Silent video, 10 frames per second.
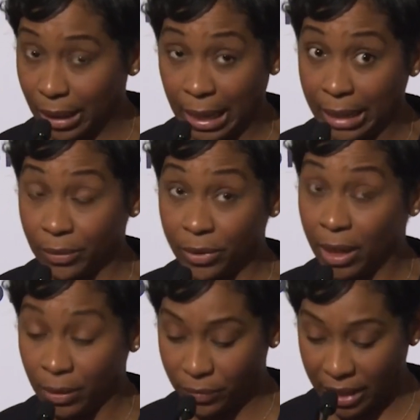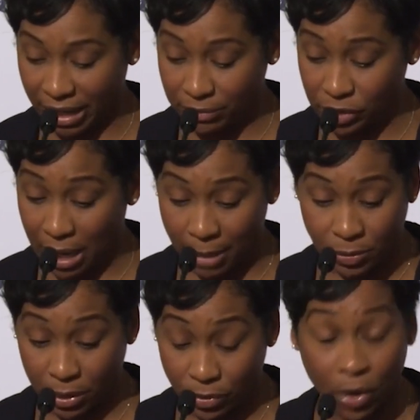I don't know. They have jobs.
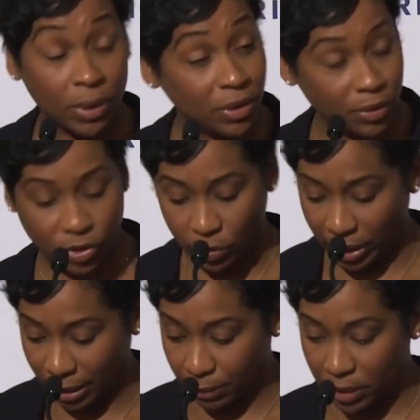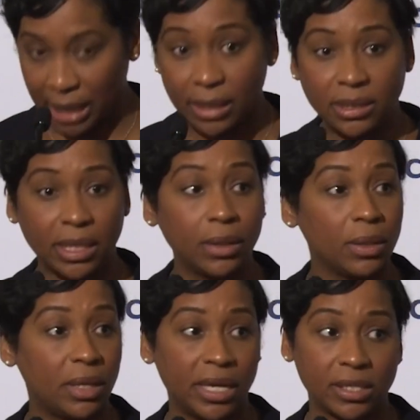We don't know what they're doing. But I can tell
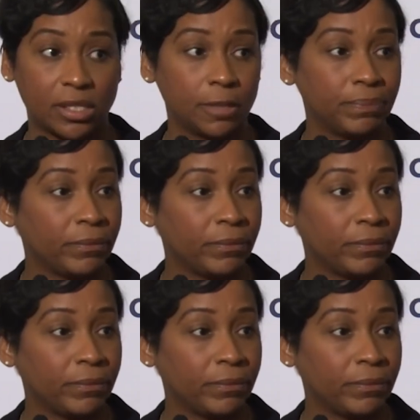you this.